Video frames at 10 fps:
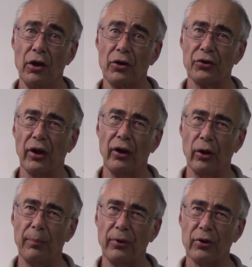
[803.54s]
So I
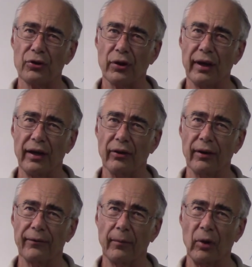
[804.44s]
hope you enjoyed
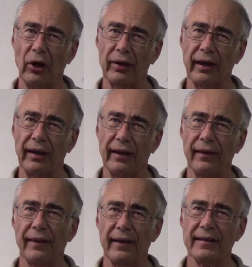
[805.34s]
hearing from Mark and
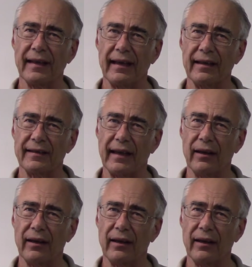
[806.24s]
the things he had to say,